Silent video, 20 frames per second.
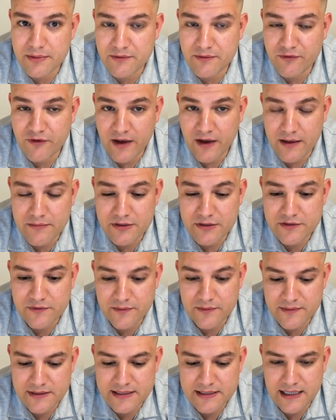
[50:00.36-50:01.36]
famous
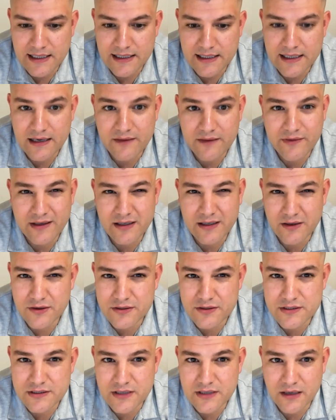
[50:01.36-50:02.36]
from the telly, and I've had
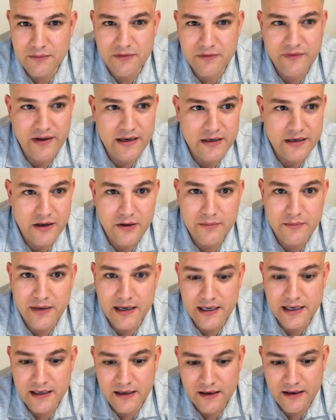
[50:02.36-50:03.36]
loads of time where I've had no
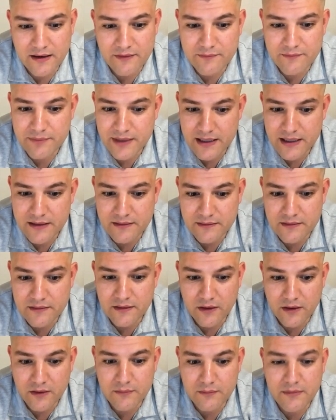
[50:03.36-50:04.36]
money and I've been
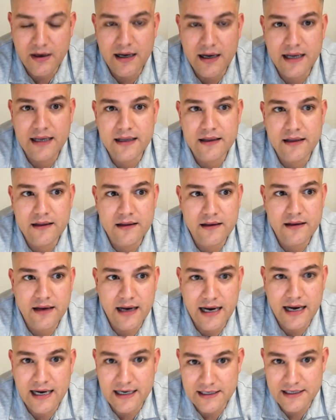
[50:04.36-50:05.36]
on my
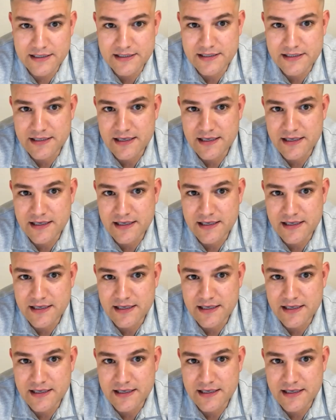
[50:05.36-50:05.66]
ass.